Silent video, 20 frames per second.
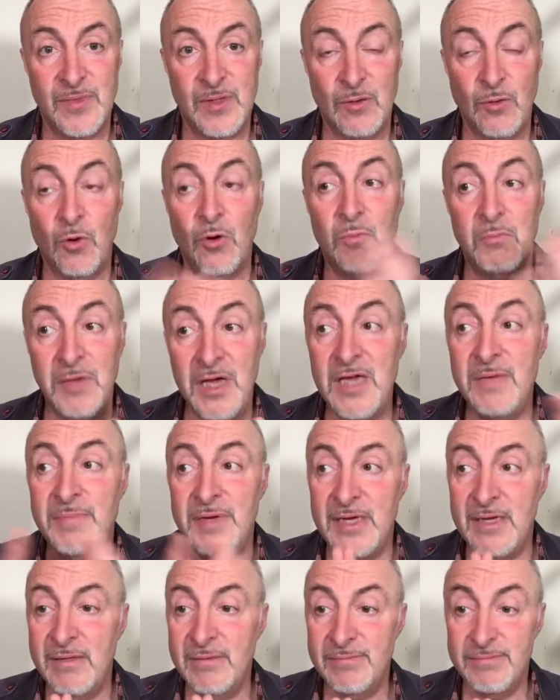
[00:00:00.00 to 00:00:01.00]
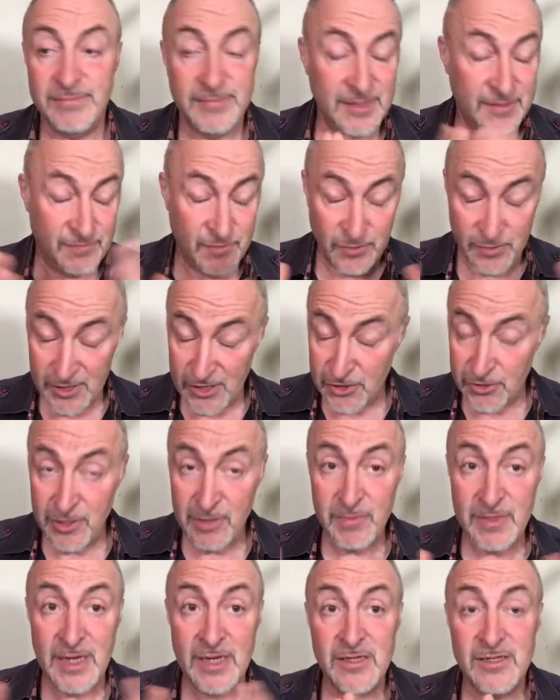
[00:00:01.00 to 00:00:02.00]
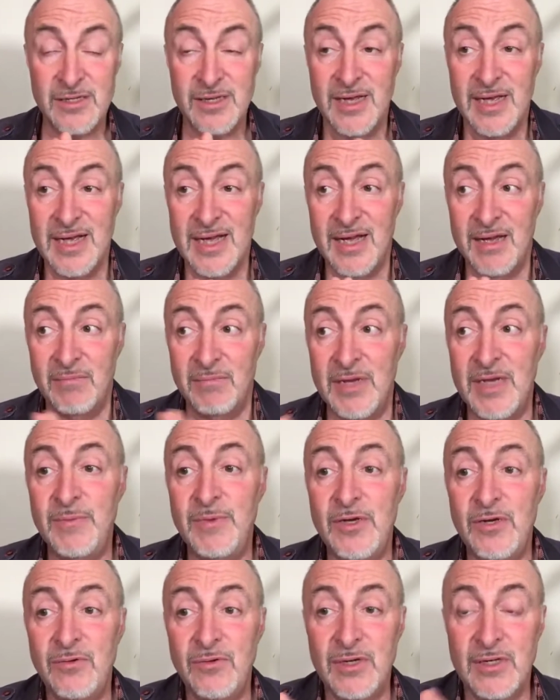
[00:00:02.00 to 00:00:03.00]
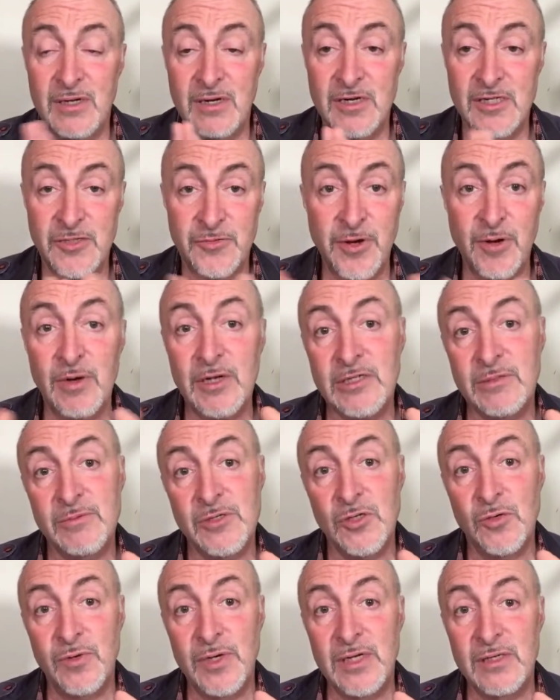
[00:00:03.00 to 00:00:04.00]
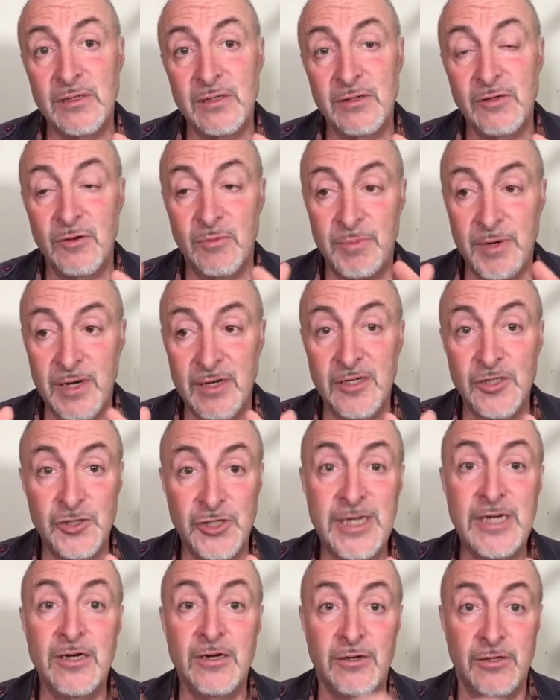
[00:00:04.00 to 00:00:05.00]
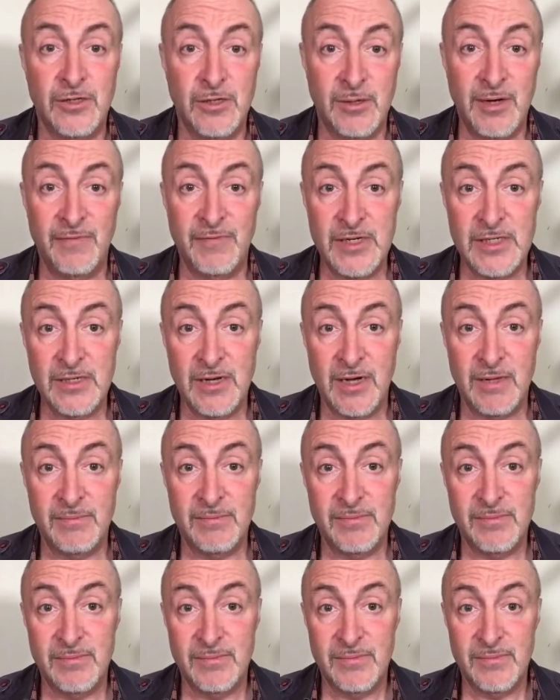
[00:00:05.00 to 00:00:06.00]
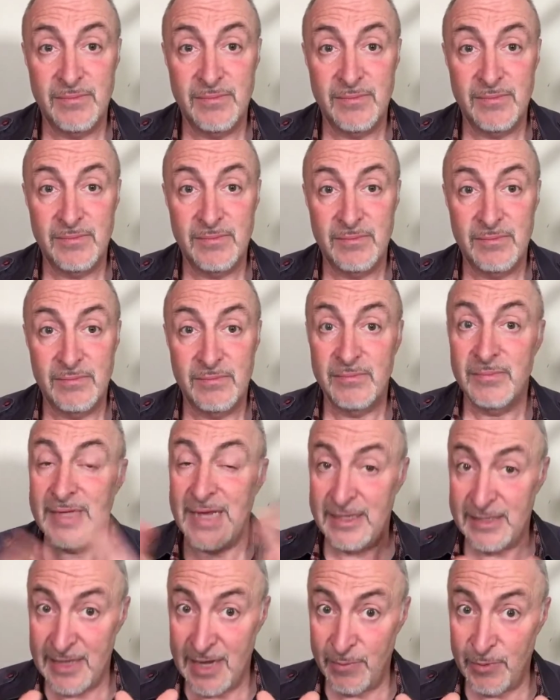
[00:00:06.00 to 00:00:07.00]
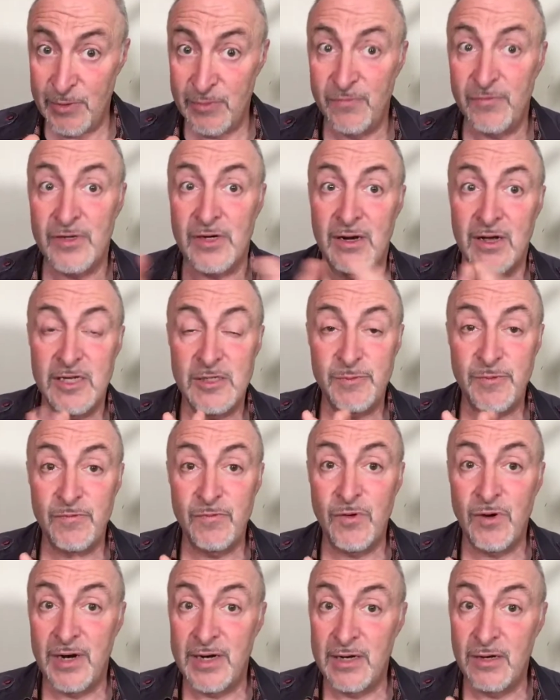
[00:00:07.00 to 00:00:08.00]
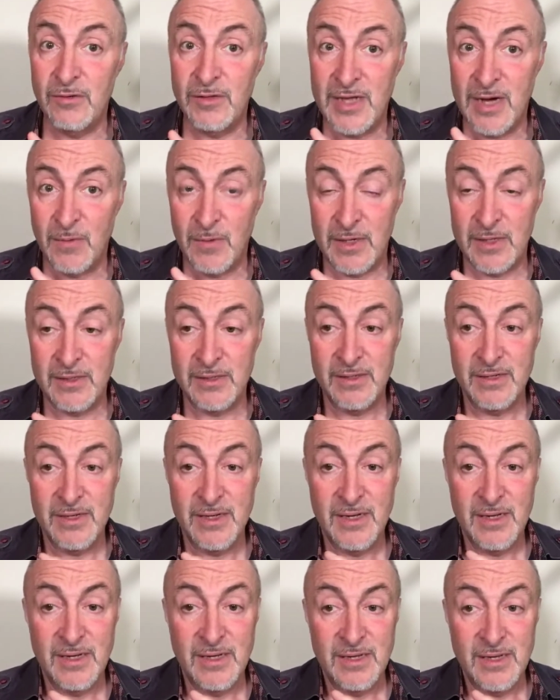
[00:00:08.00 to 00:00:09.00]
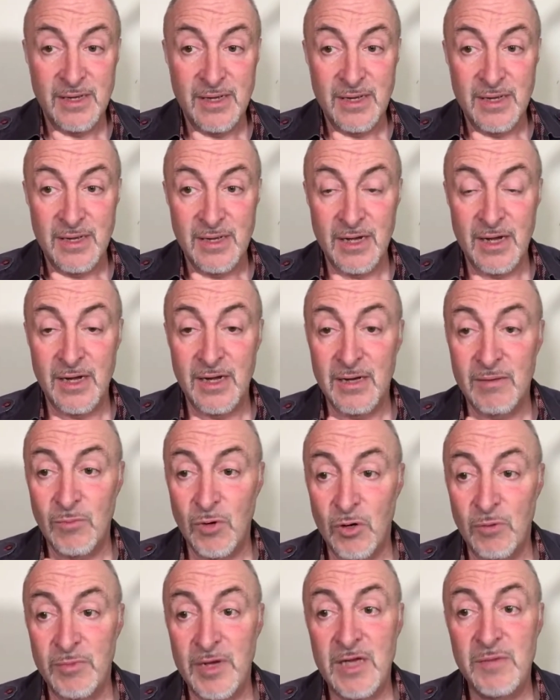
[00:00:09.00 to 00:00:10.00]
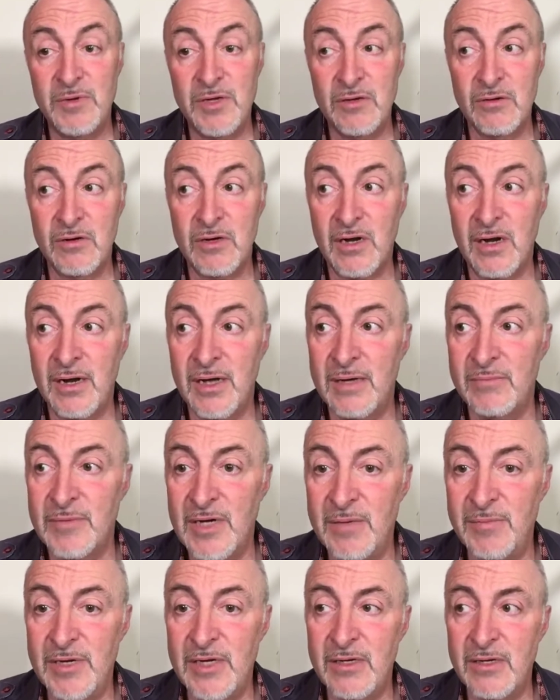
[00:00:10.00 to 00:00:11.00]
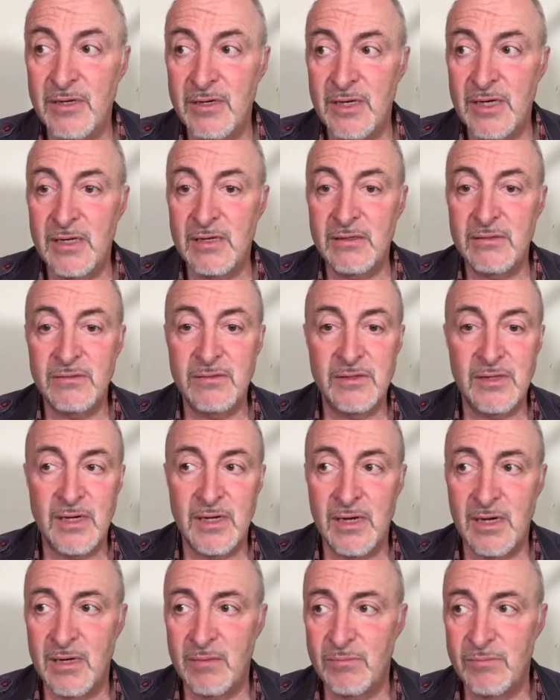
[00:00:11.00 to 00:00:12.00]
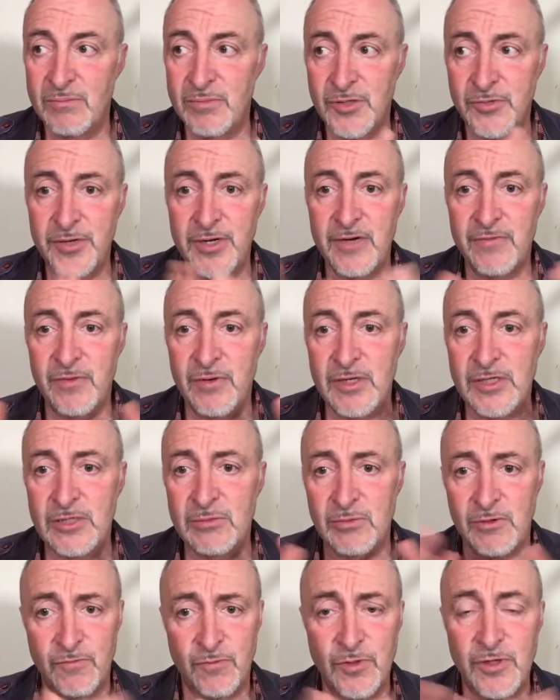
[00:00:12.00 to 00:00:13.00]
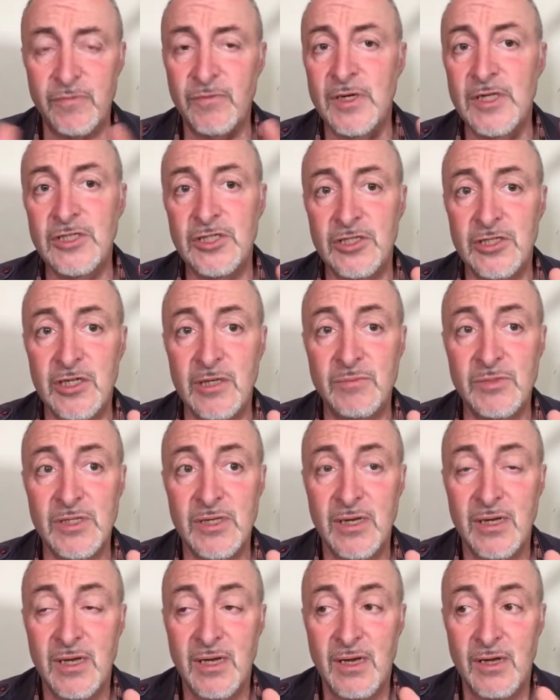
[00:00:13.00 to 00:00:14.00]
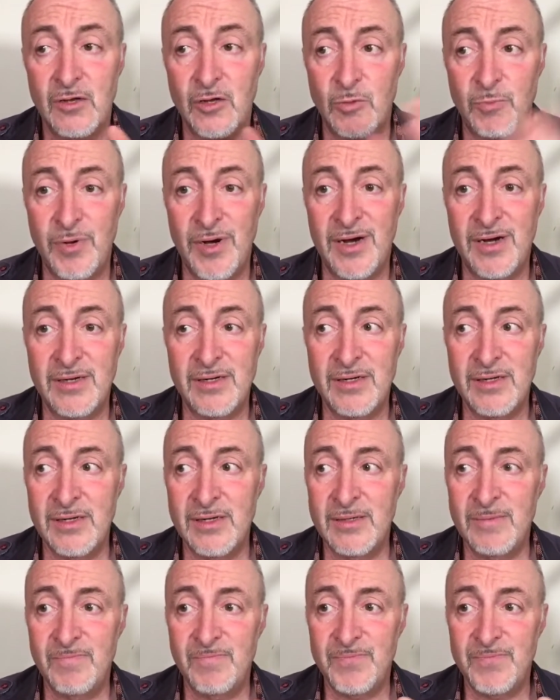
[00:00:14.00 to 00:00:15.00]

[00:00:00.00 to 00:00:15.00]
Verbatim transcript: Or maybe, if you're an extreme case, maybe you in the last 3 relationships you're in, your partner treated on you every time. That's happened for clients before, I know that one. Or maybe your client, maybe in 3 different relationships or 4 different relationships, your partner